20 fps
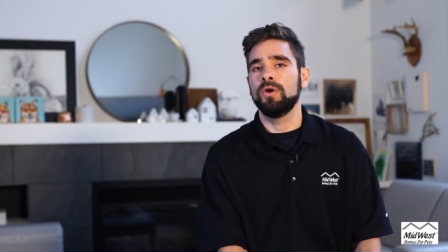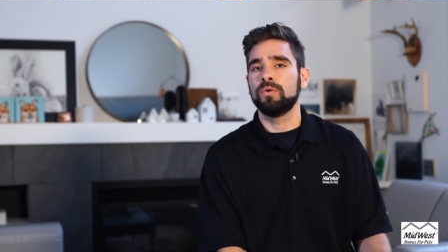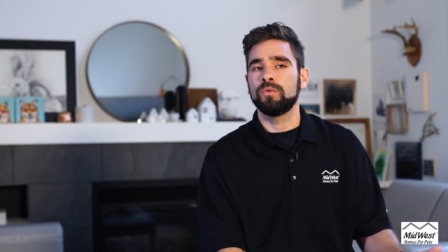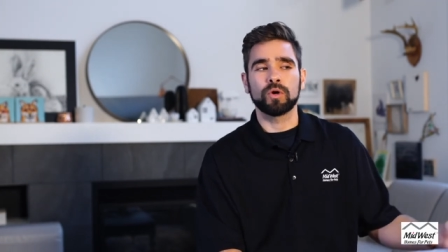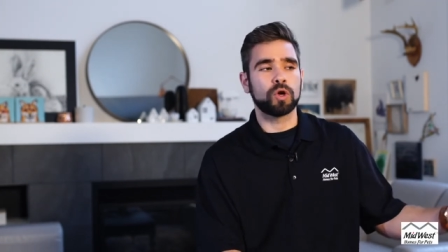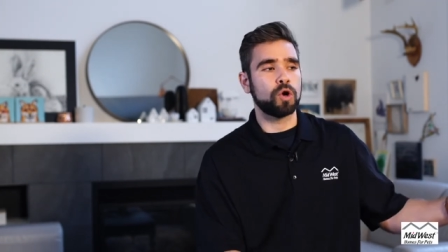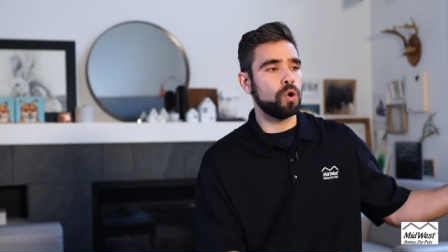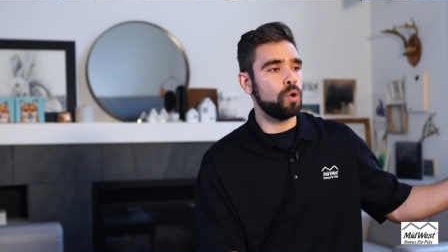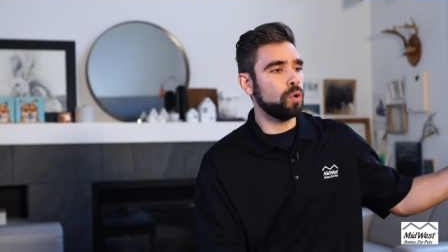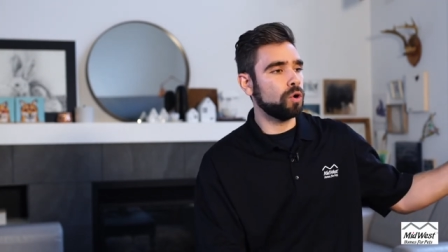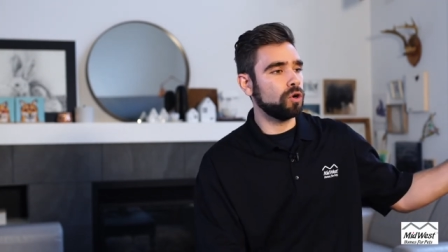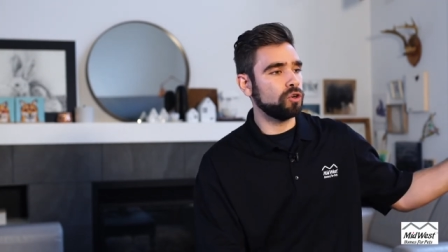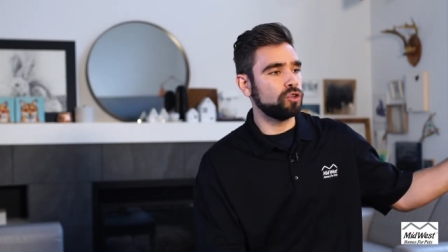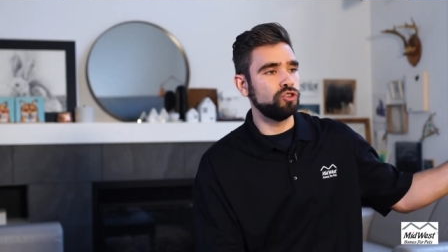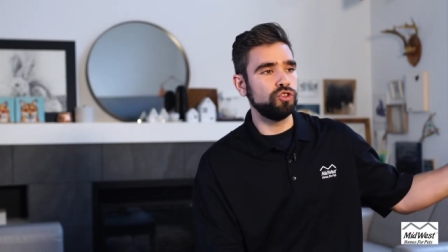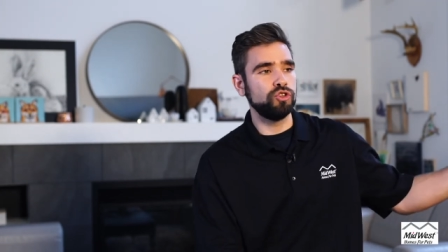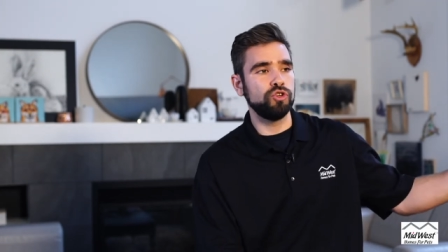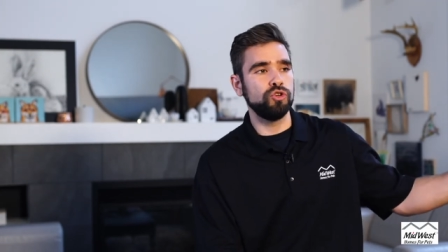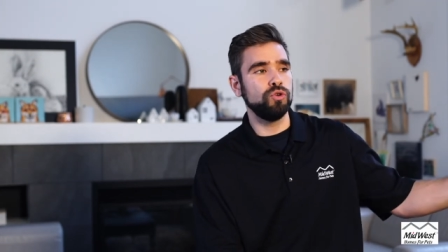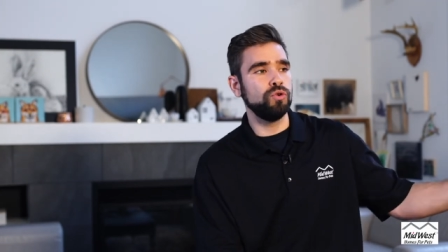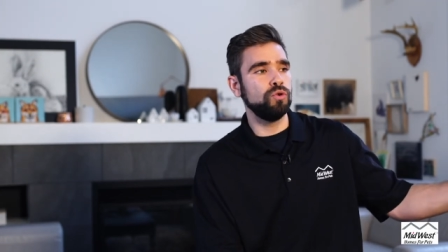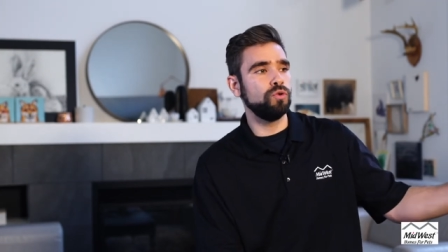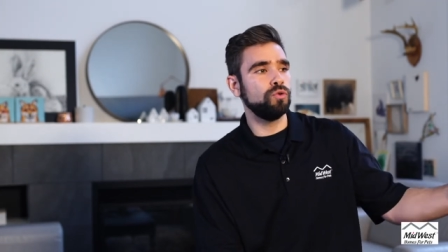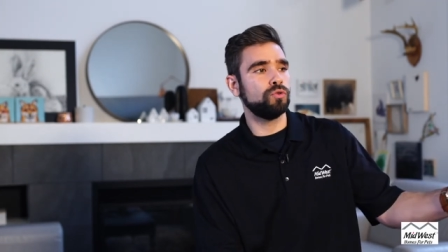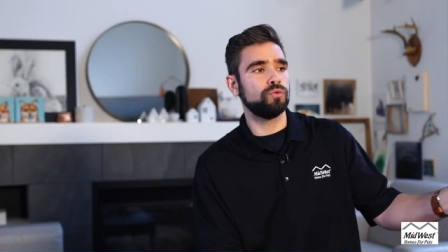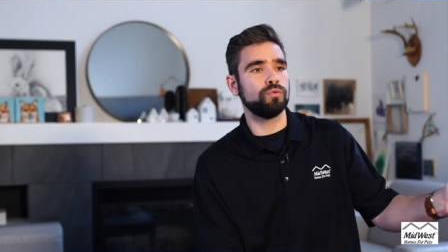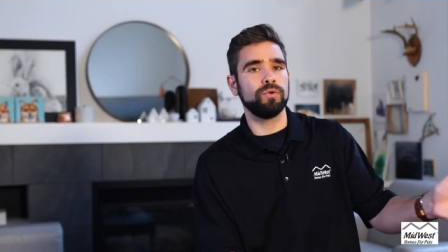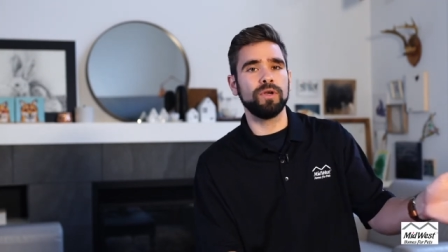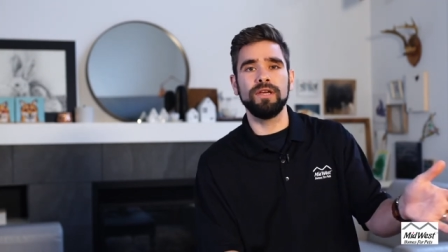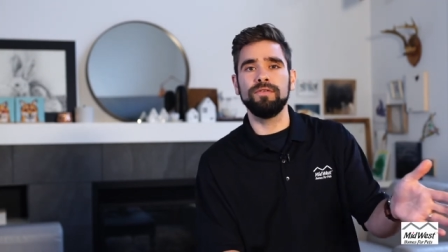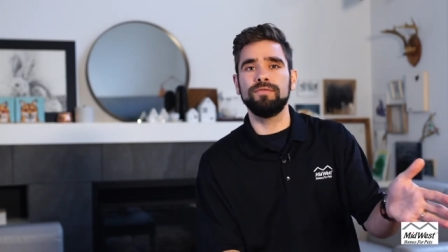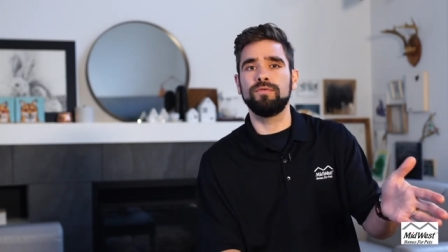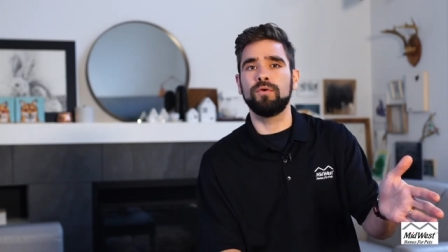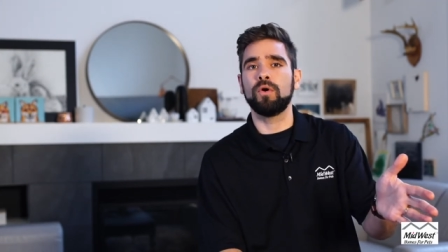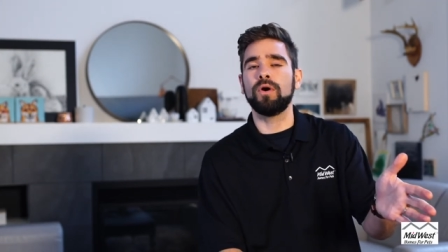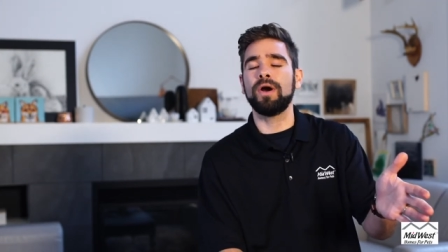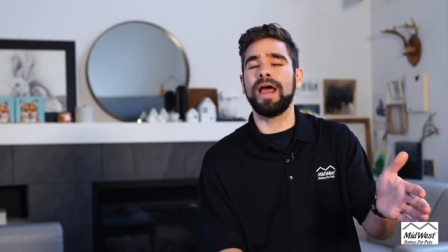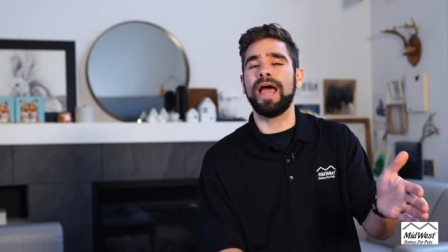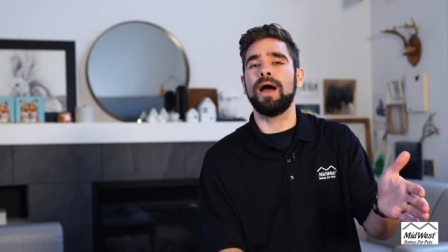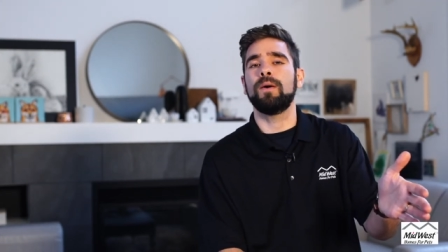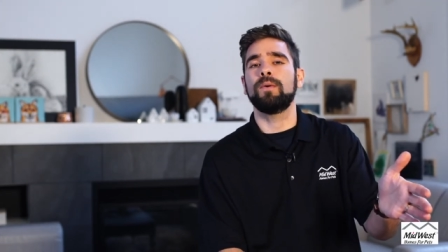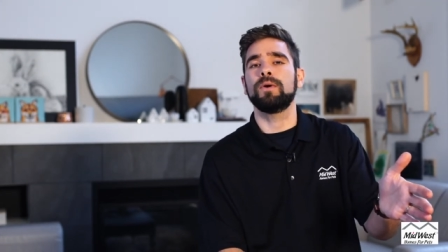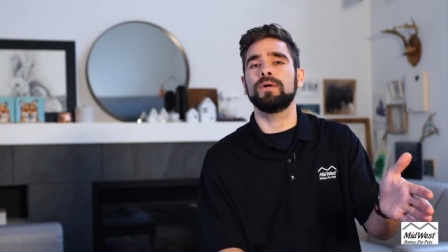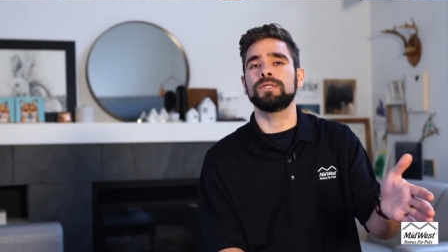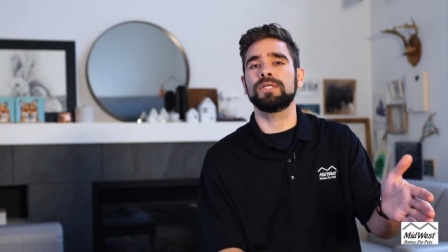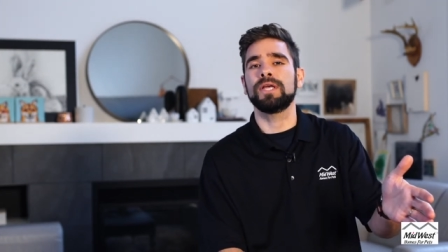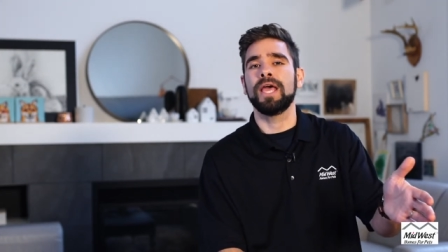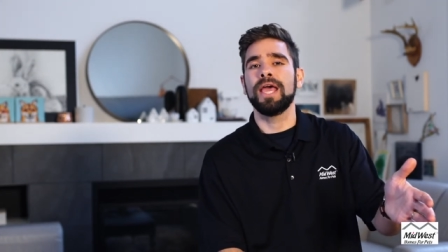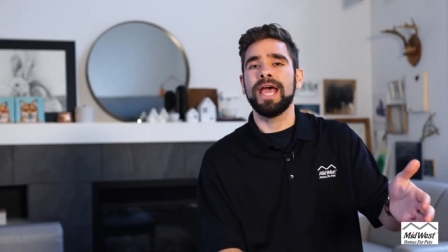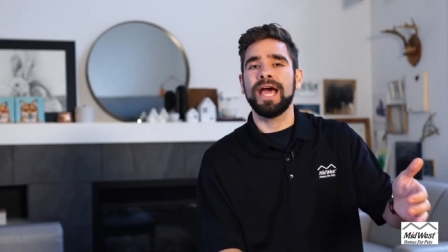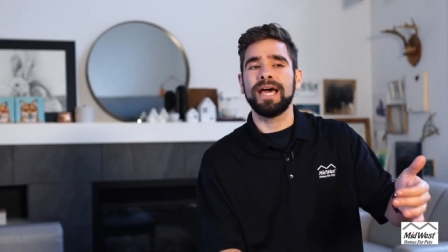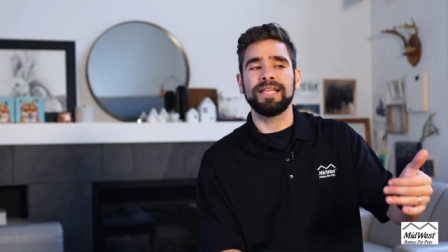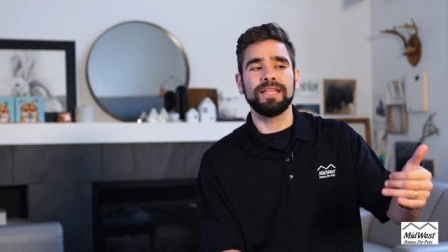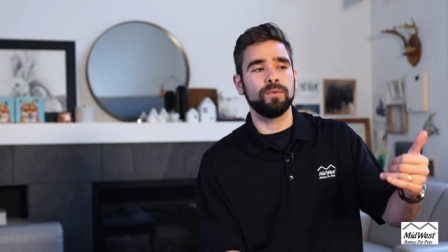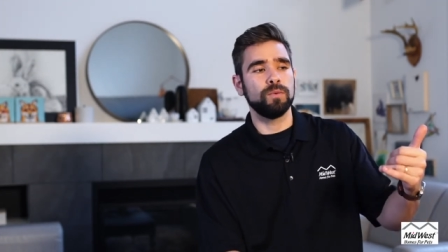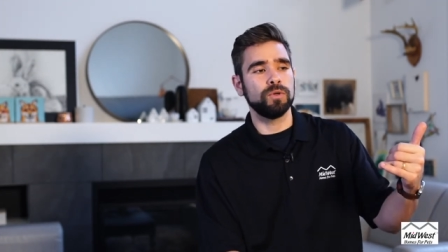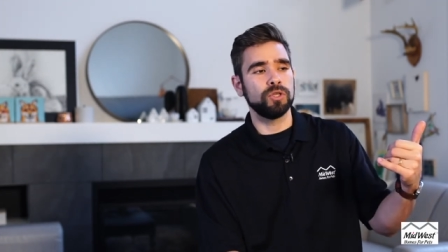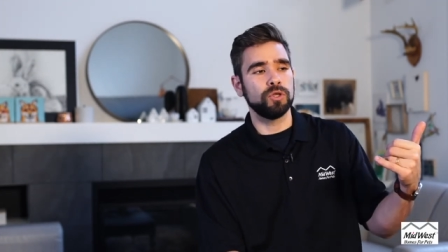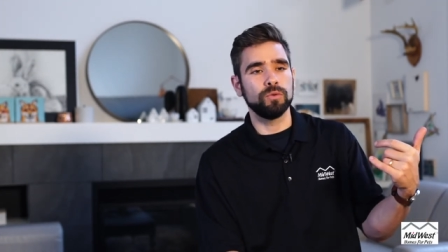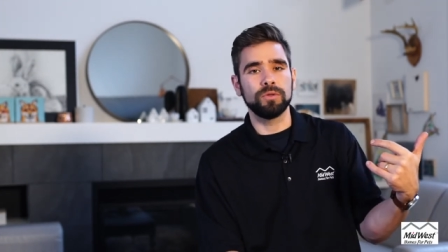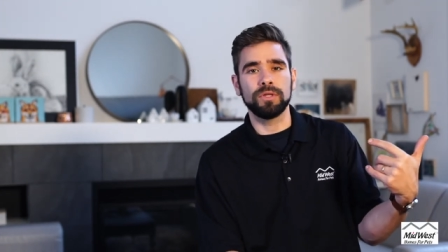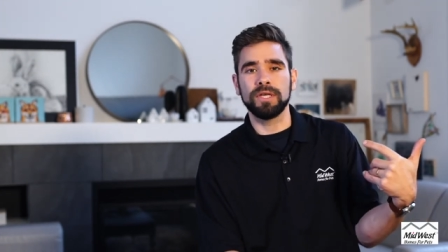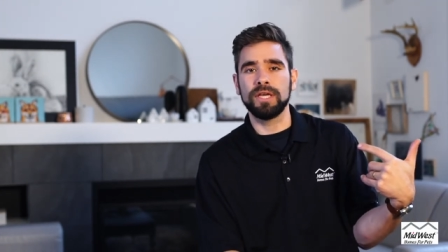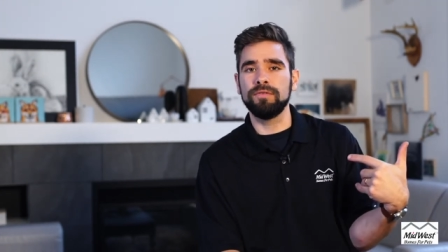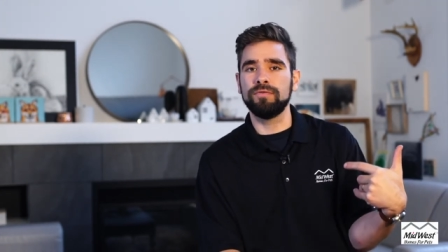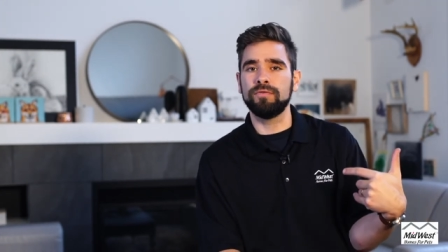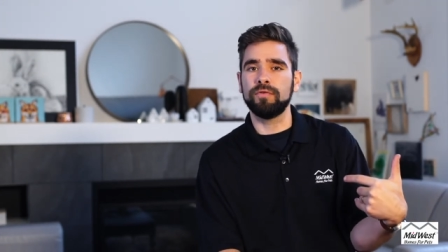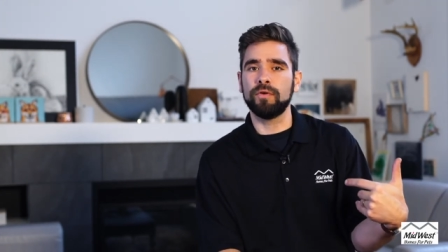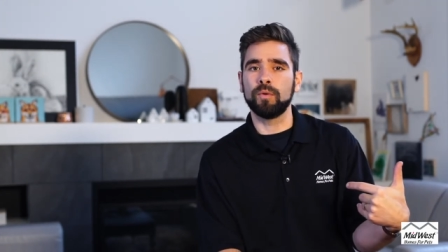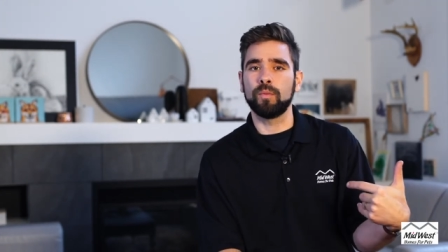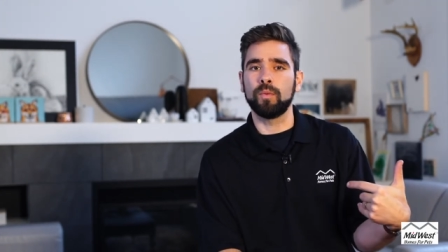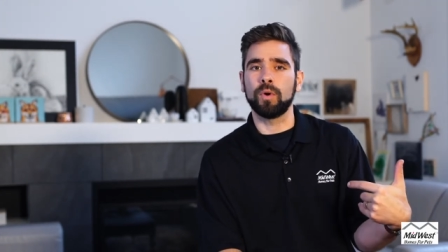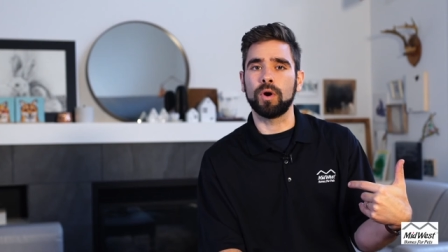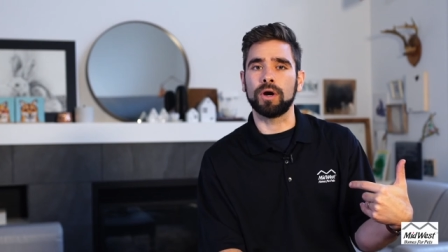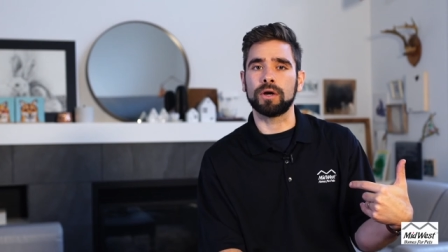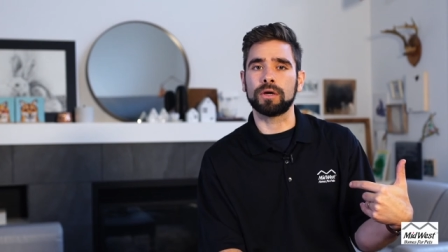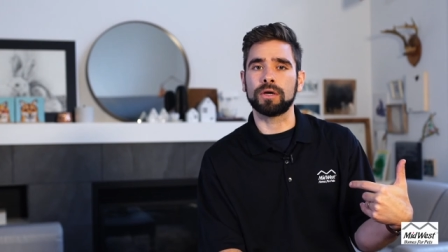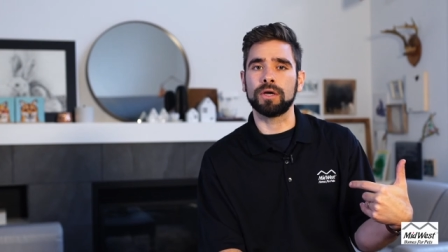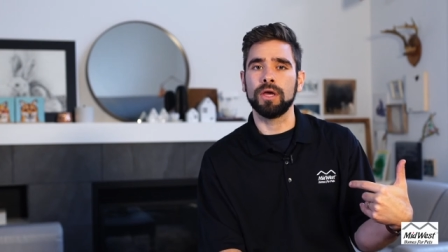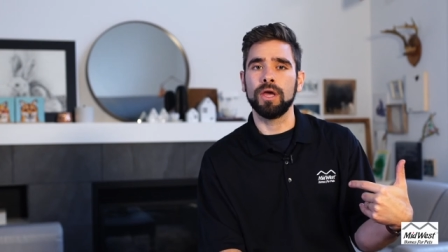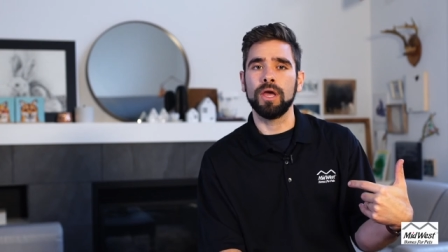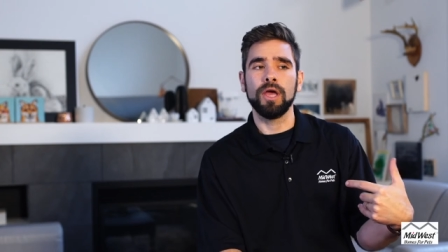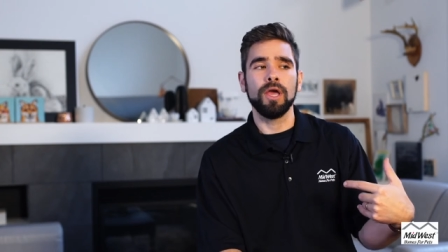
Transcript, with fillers: Record two, three, four hours, and then when you leave for work,